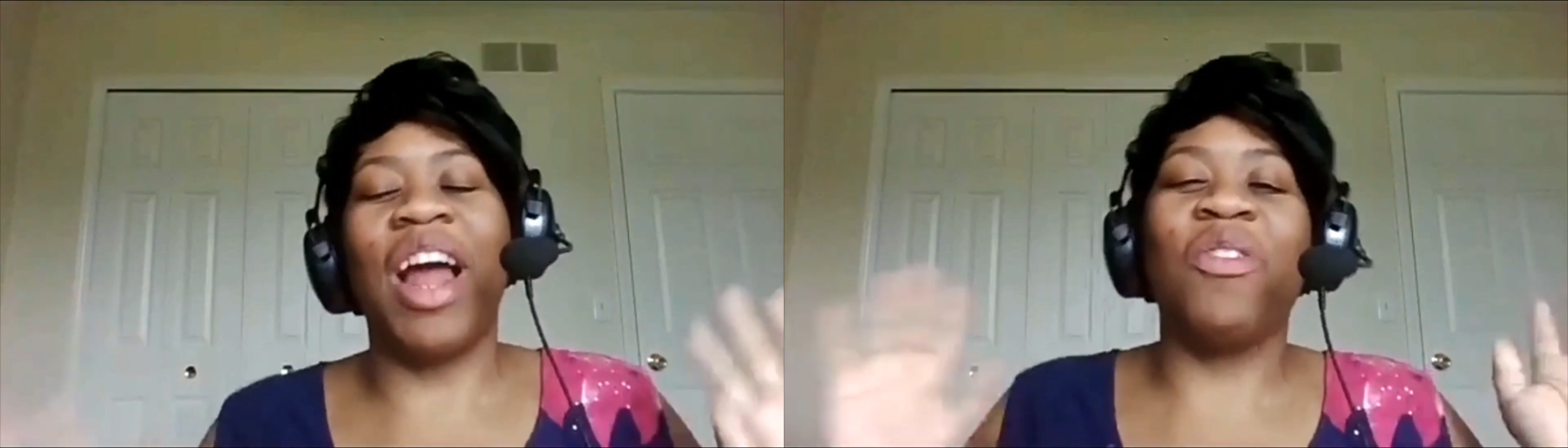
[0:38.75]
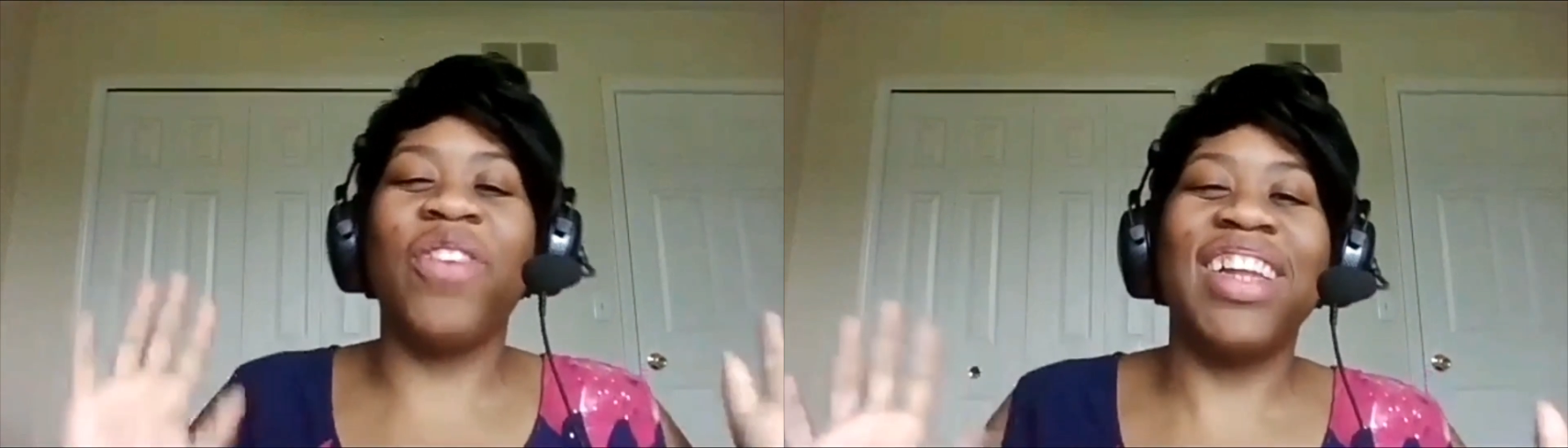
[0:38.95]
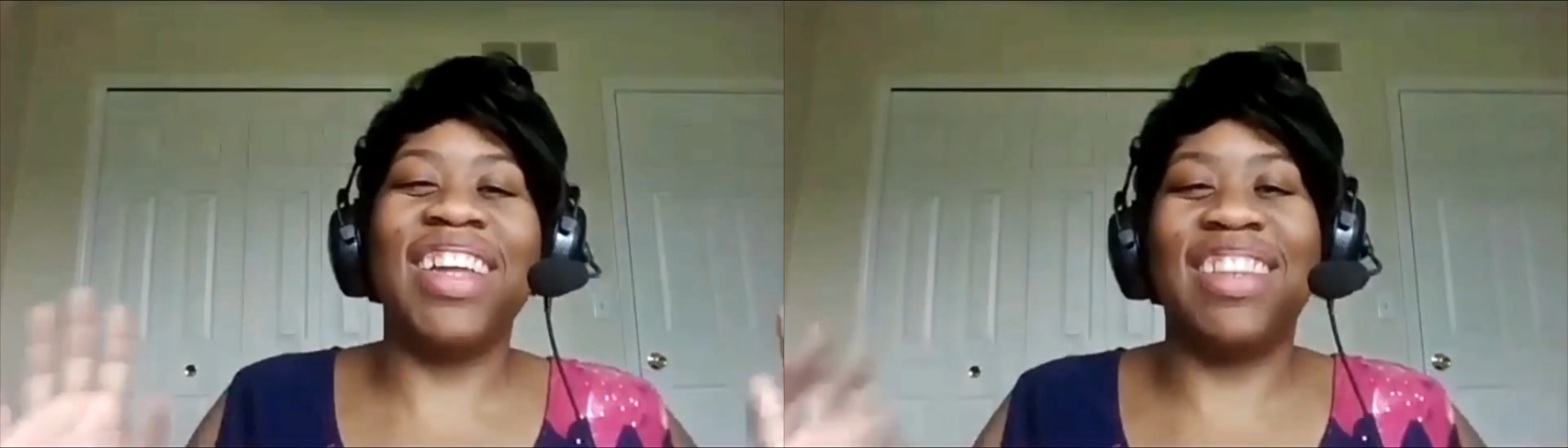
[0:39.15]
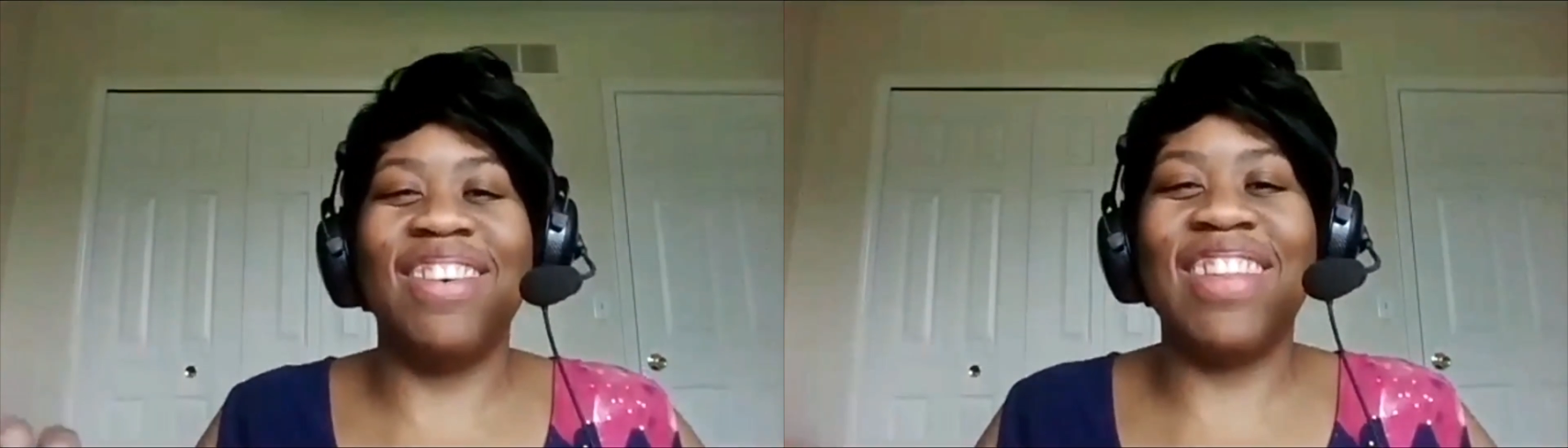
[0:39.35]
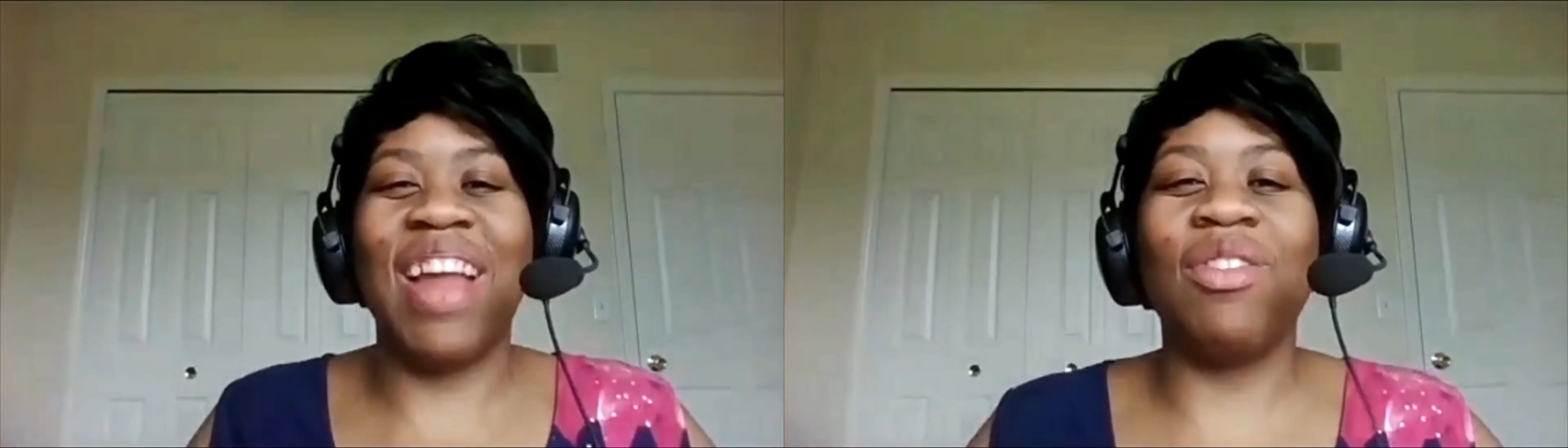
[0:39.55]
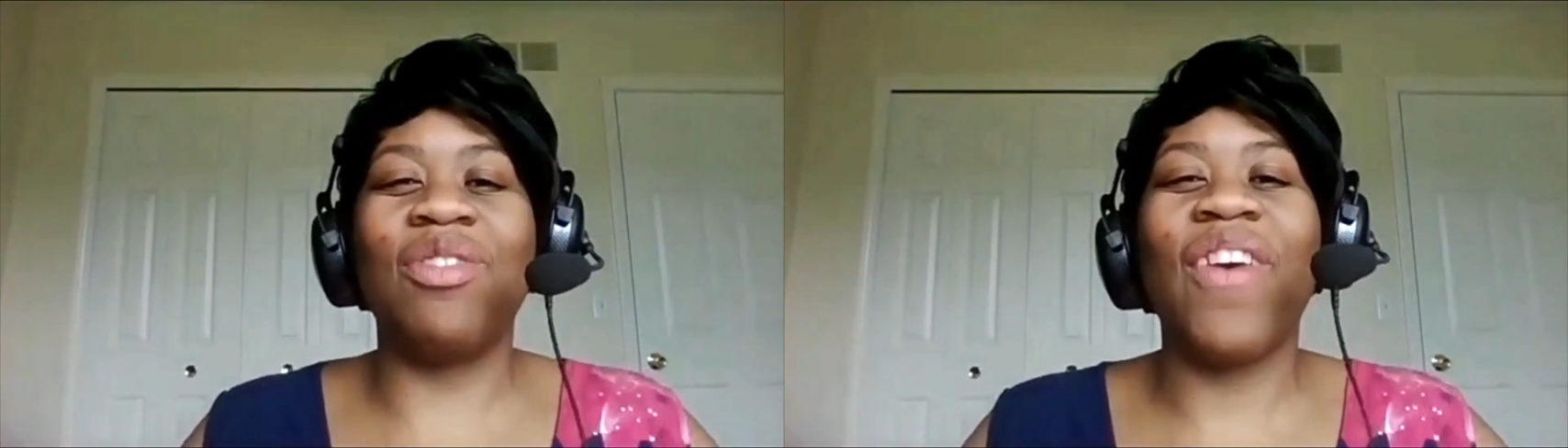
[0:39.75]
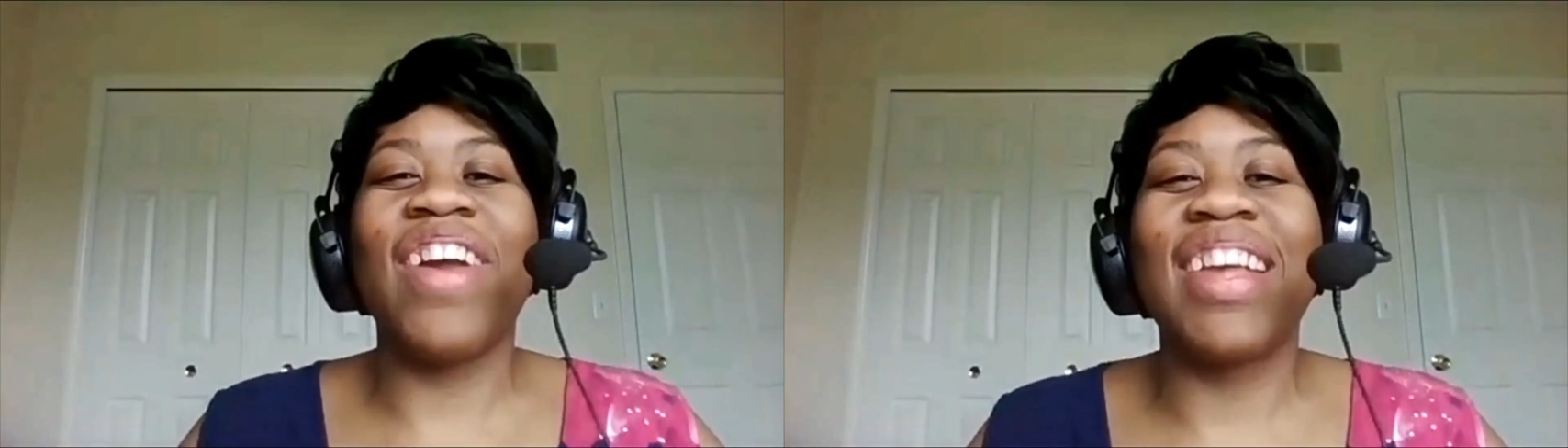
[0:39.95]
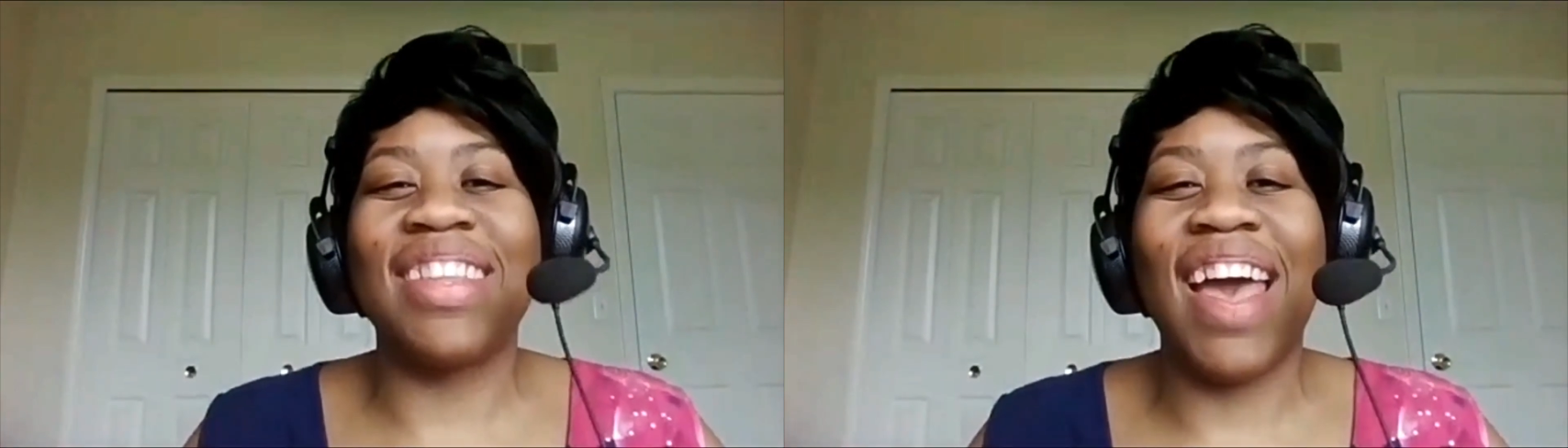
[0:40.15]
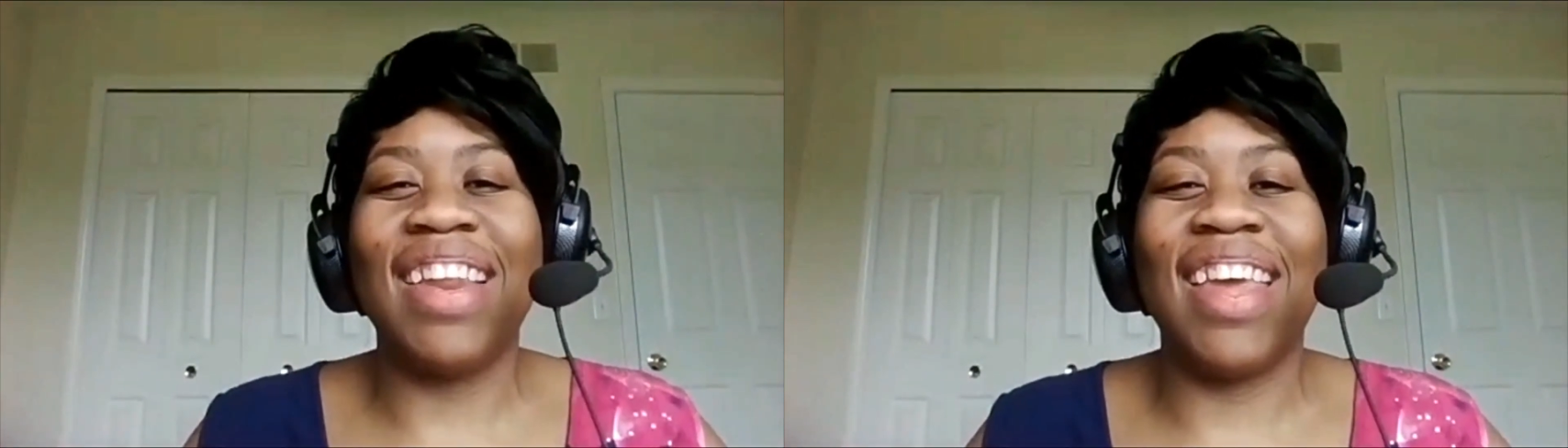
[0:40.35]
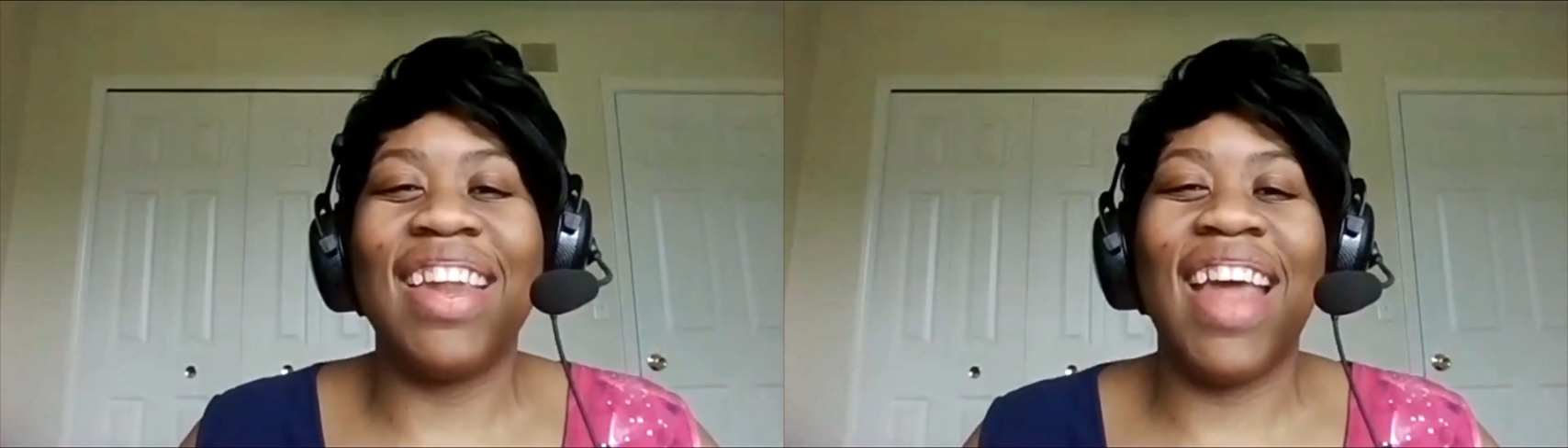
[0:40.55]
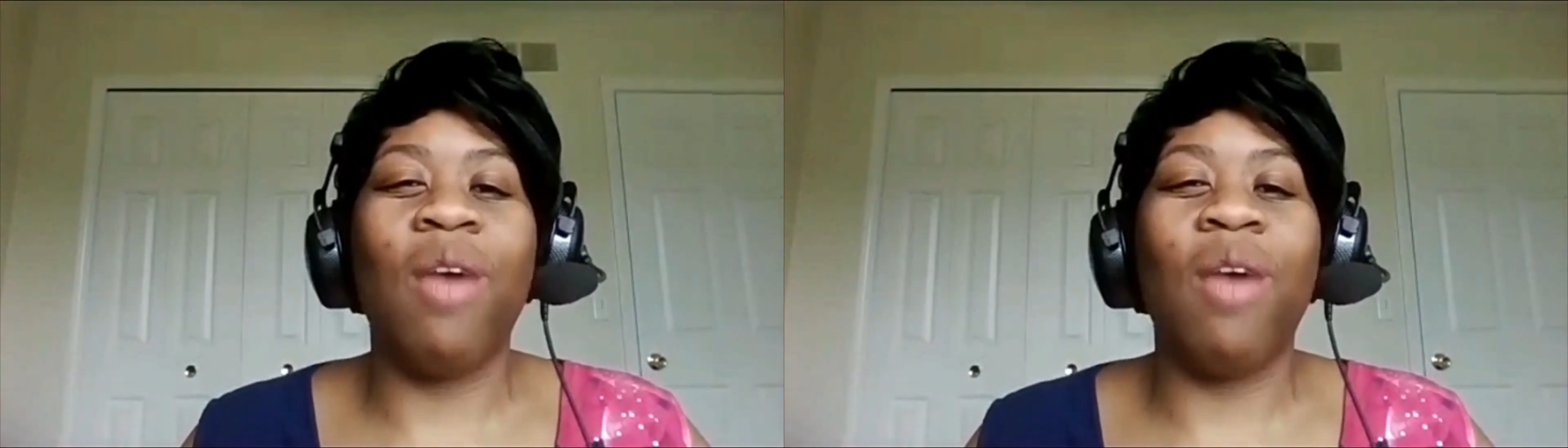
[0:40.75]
I really do, and I was very excited to get it.